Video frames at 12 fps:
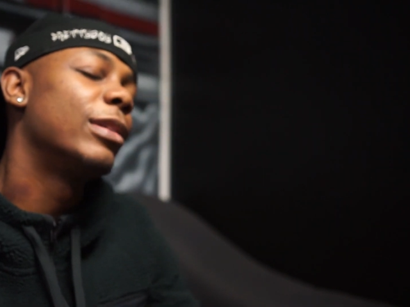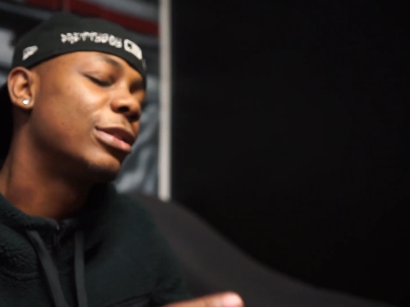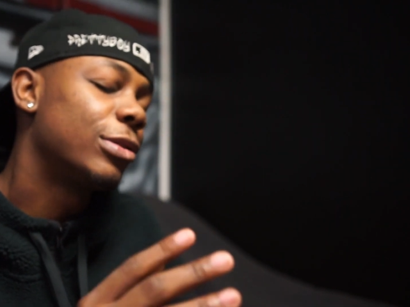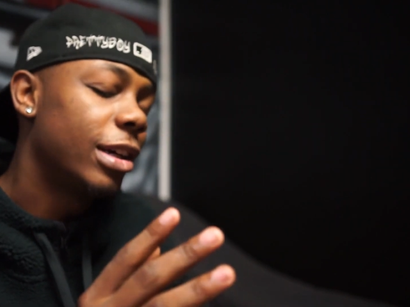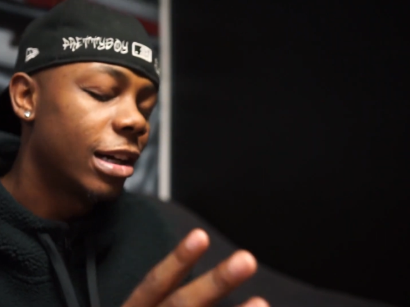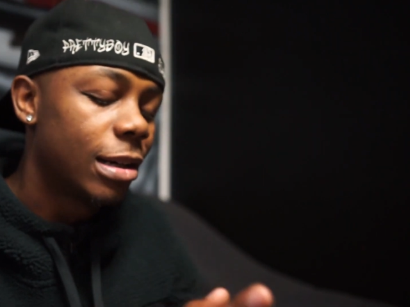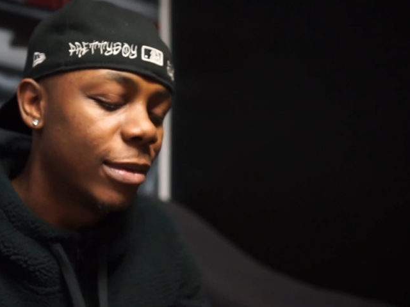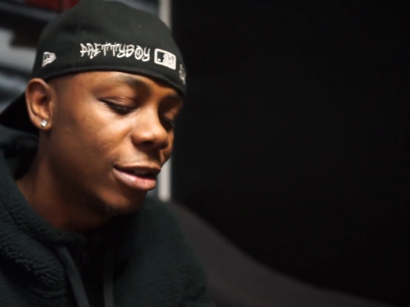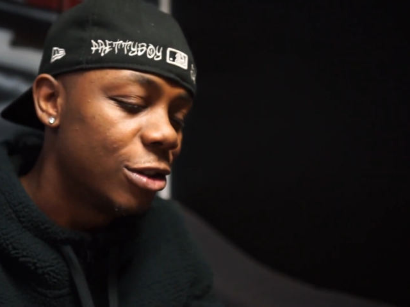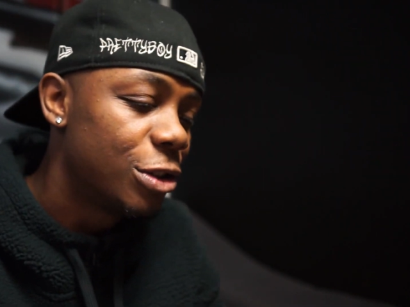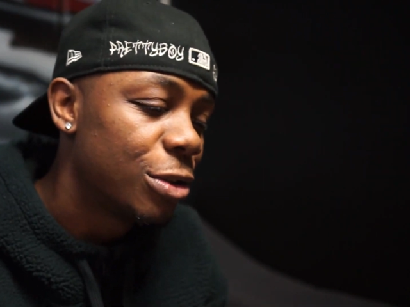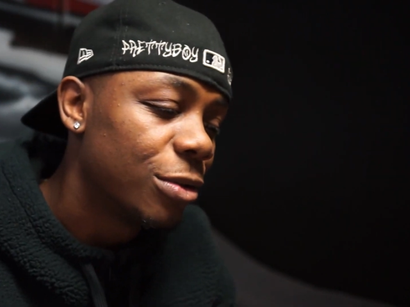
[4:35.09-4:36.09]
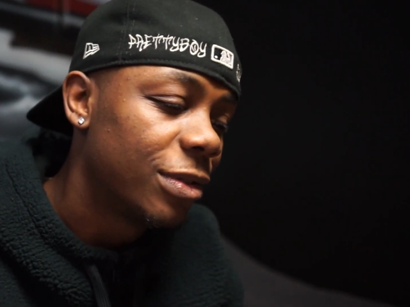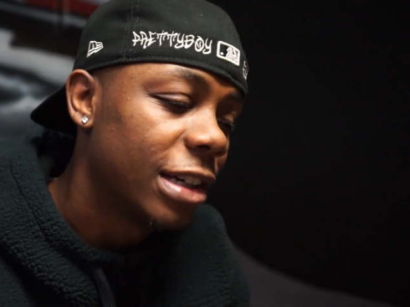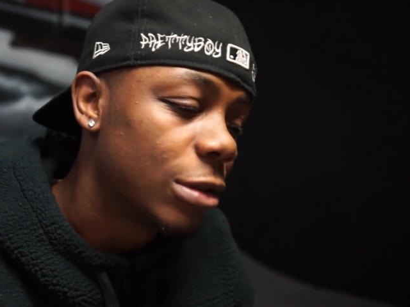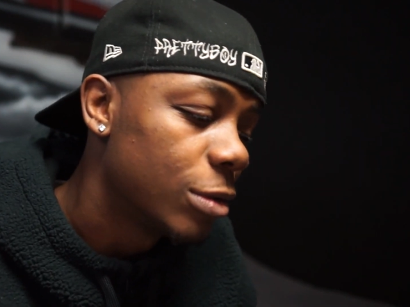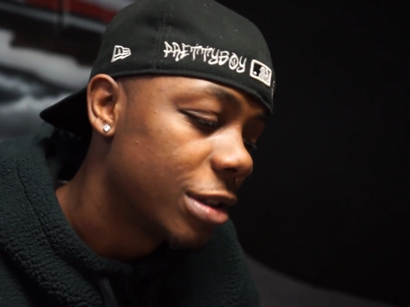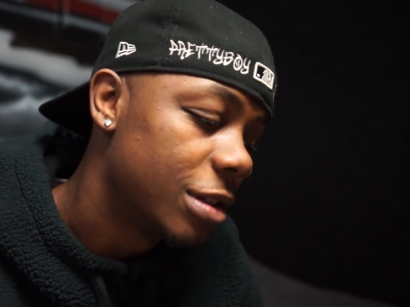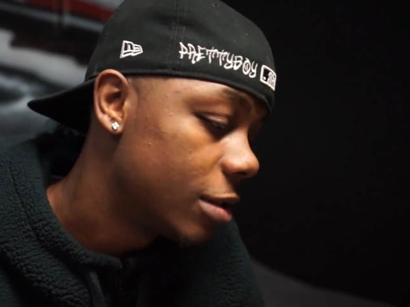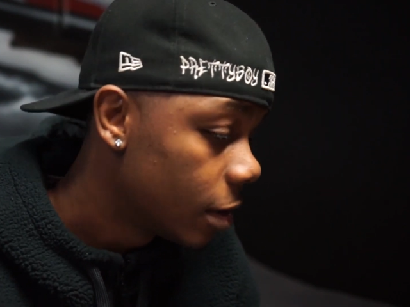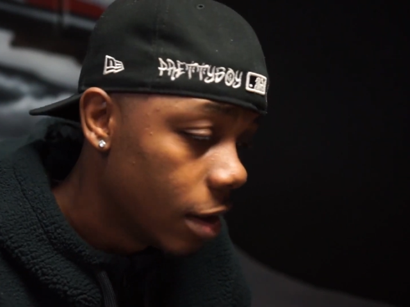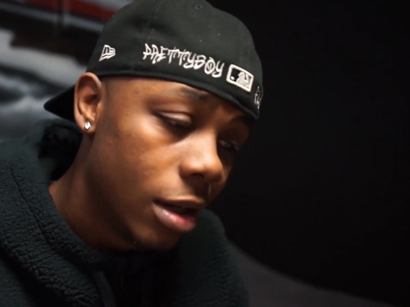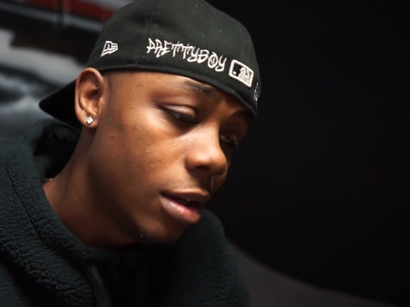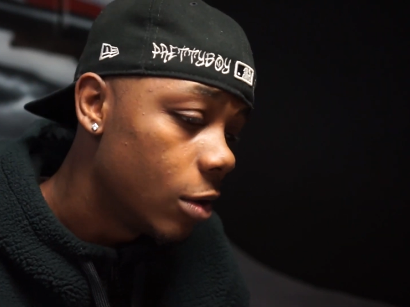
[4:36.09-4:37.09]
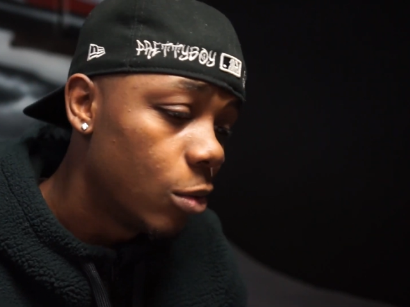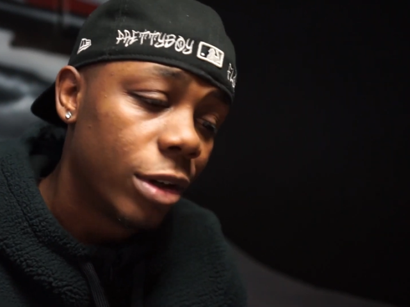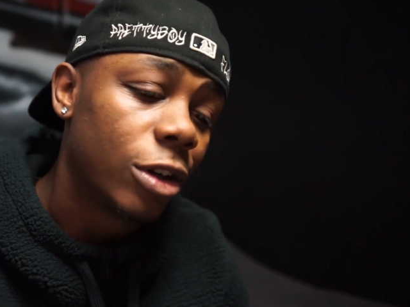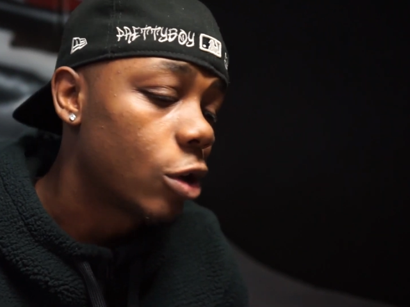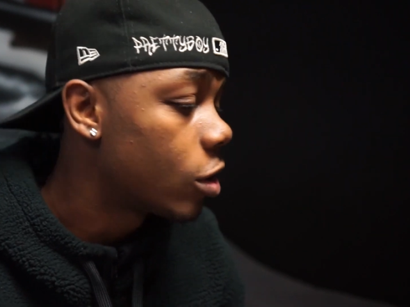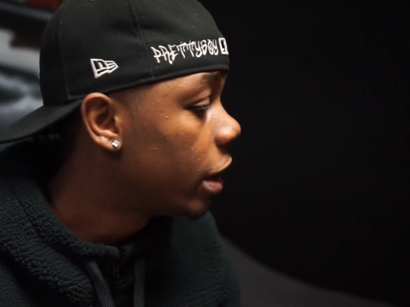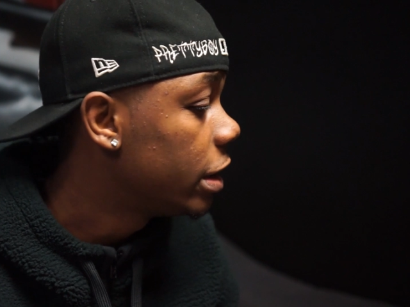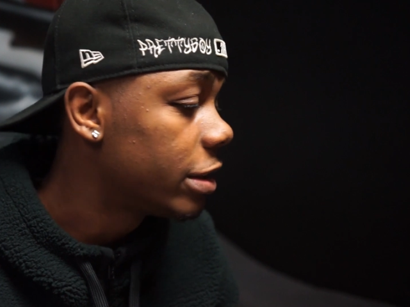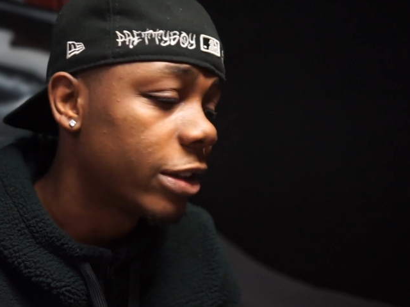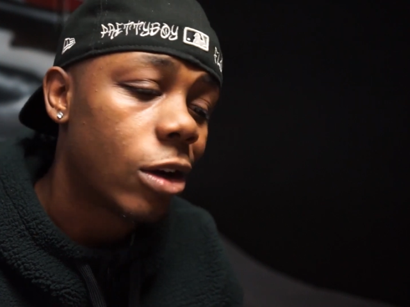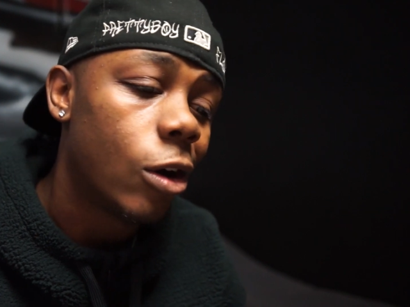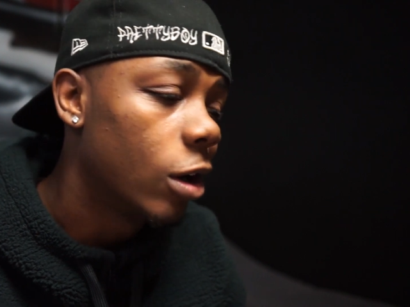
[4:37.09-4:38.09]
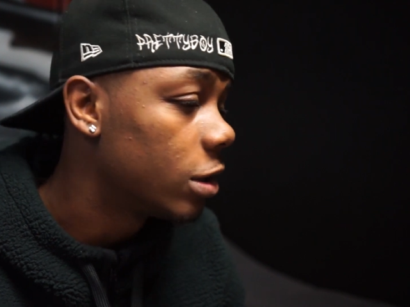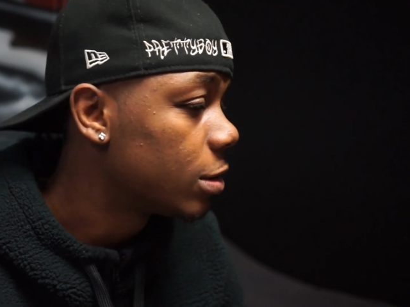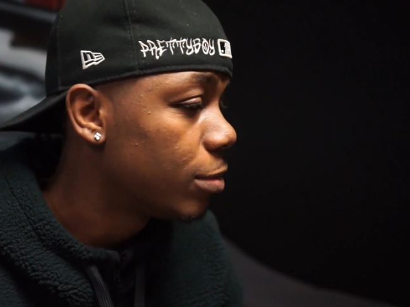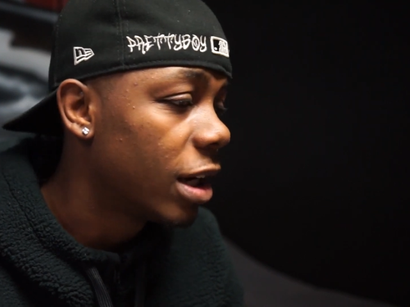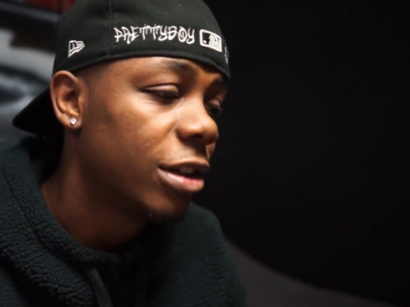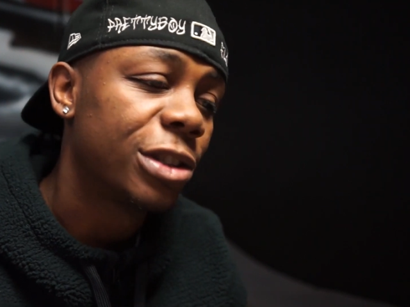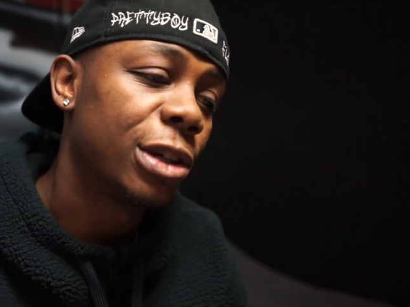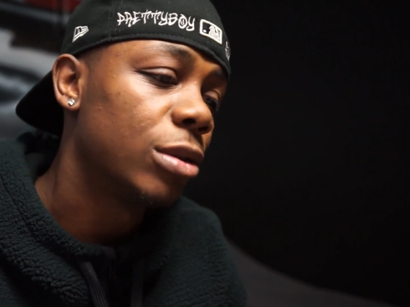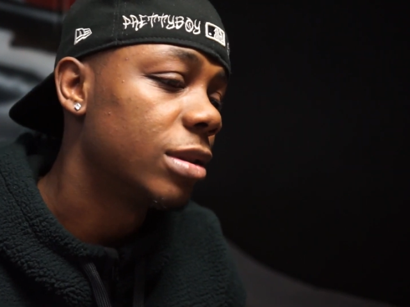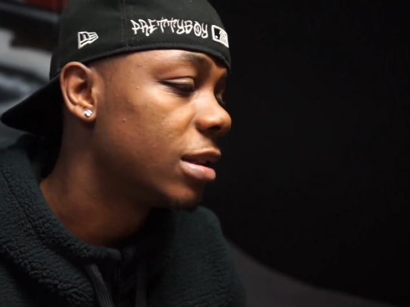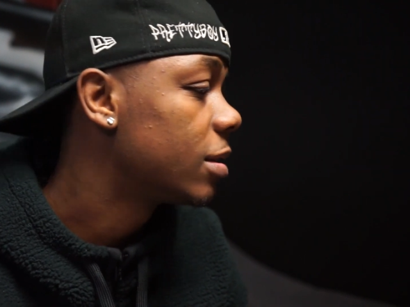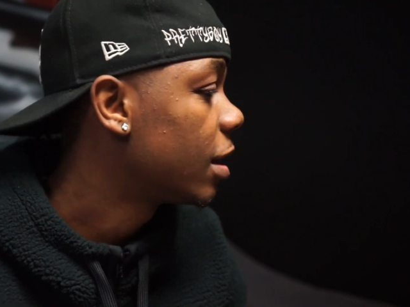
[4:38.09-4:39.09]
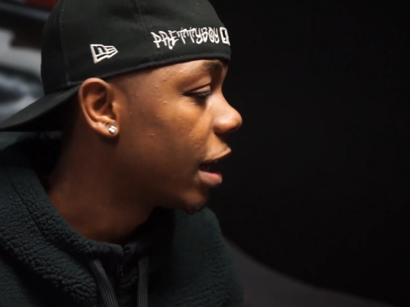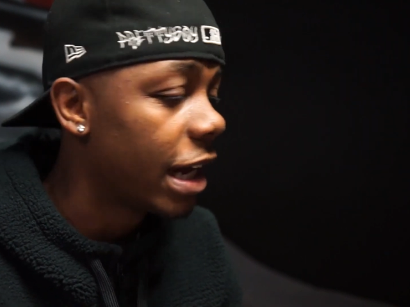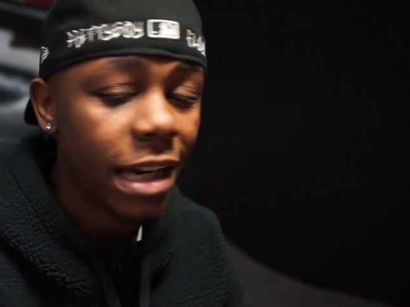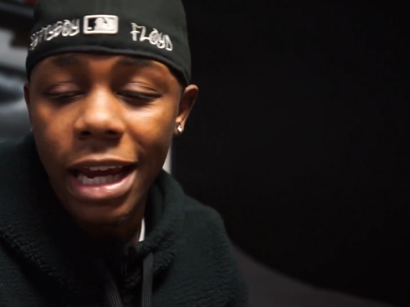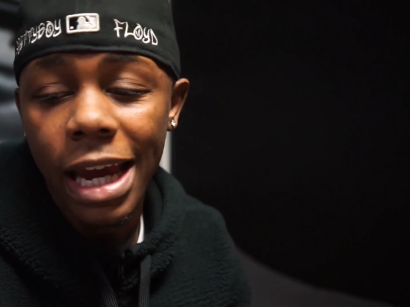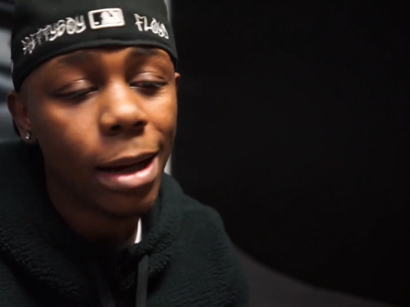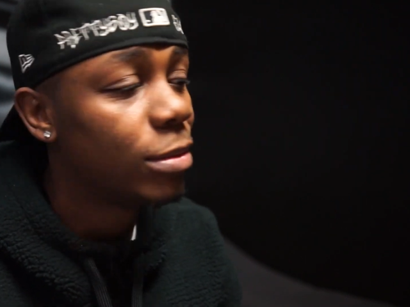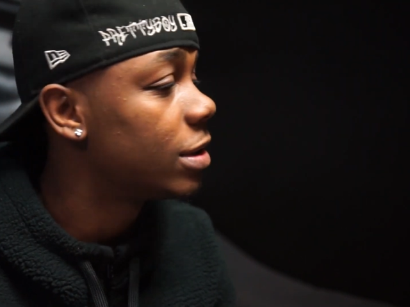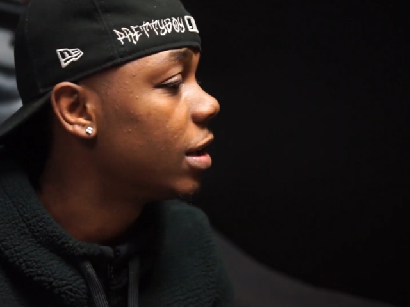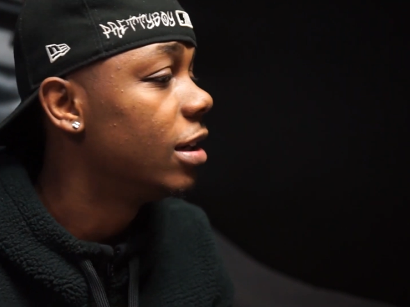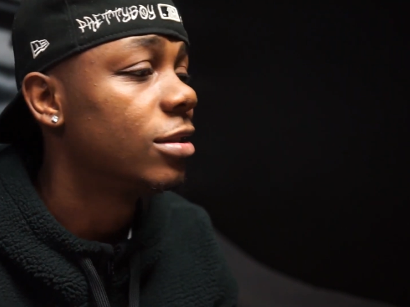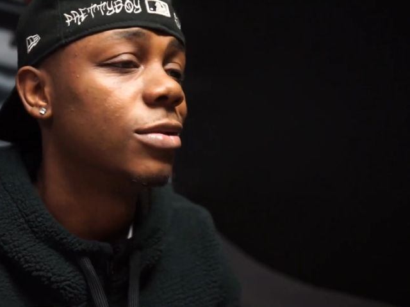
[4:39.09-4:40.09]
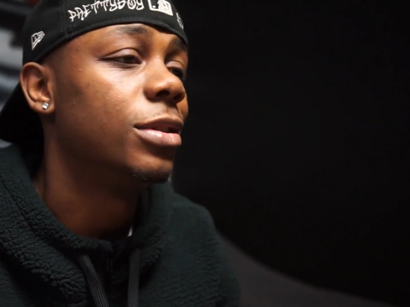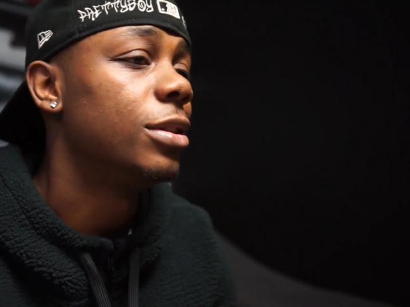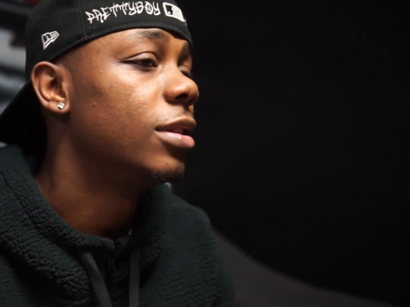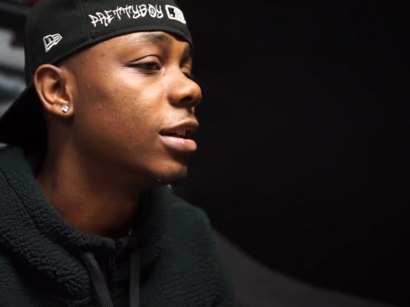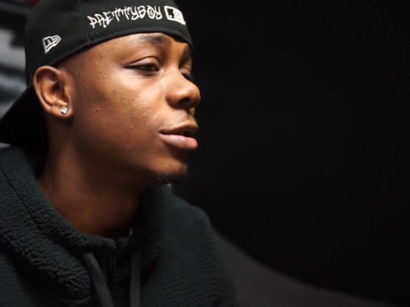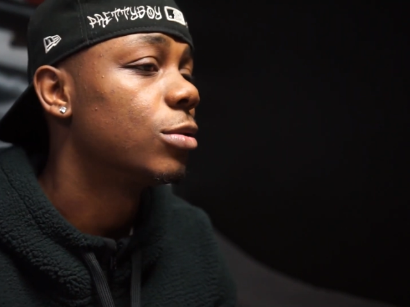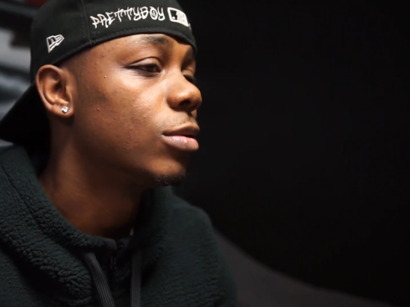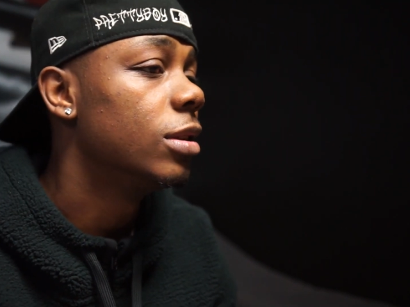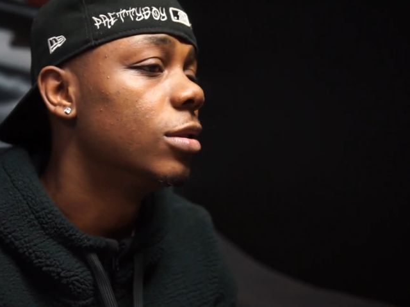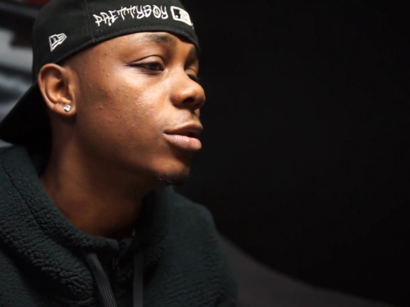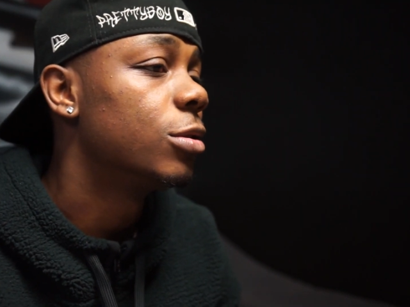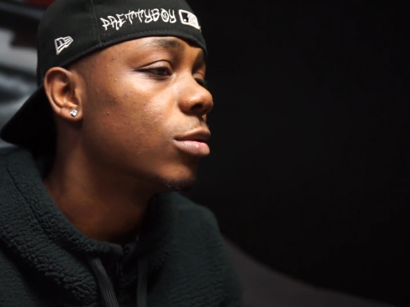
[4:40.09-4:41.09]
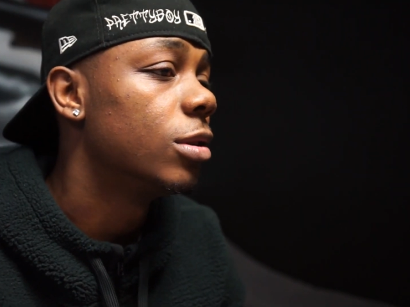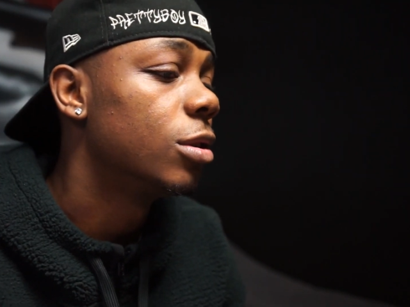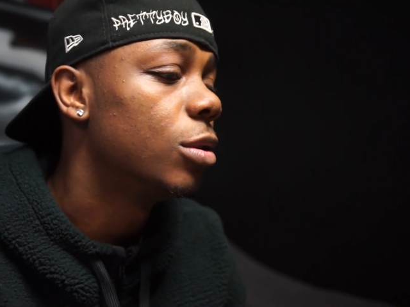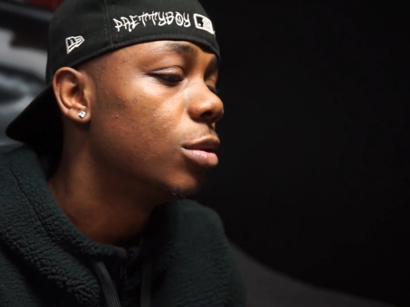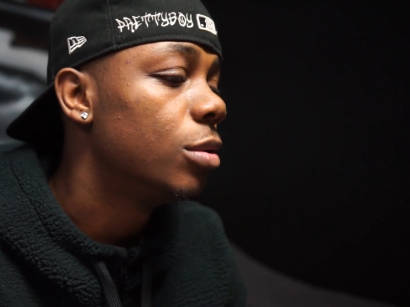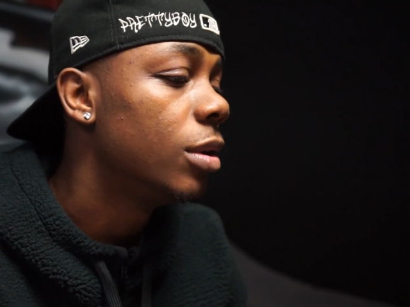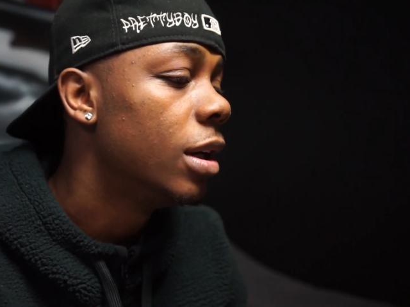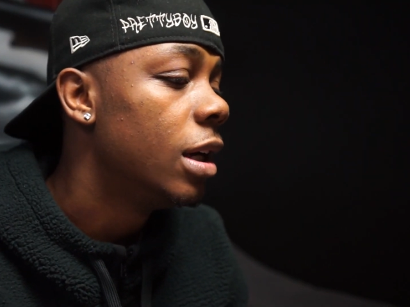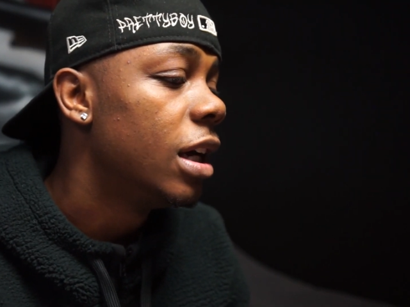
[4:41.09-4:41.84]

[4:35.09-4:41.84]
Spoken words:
Make sure y'all come out to June Fest, which is one of the crazy cars and bike shows that happens in Huntsville. Like it's really cool.